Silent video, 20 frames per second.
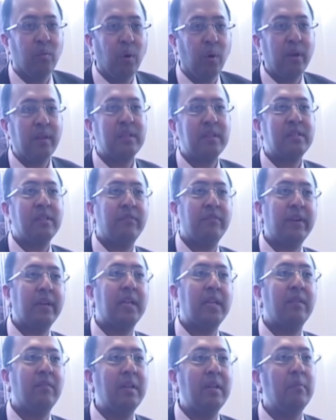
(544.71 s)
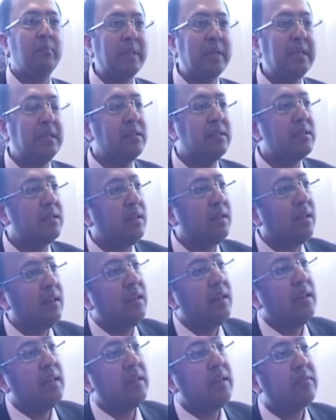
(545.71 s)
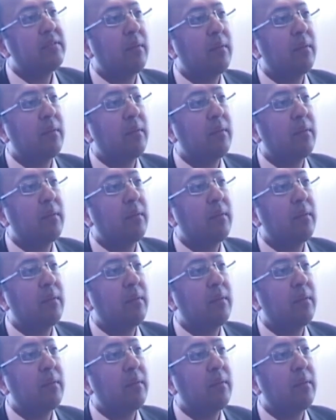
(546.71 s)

What this effectively means, if